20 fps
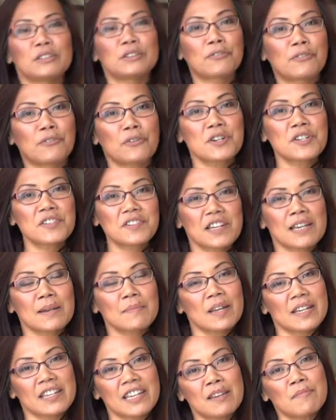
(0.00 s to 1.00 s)
The first time
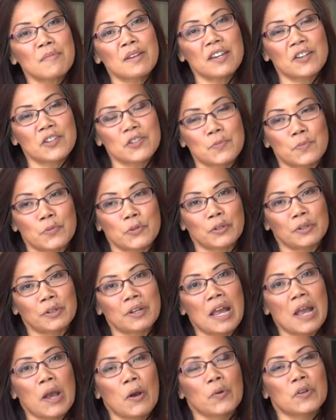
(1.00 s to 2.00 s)
I came in Innsbruck
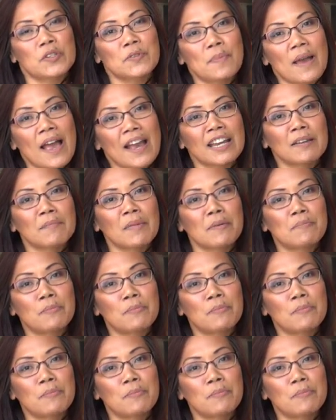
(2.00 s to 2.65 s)
was back in my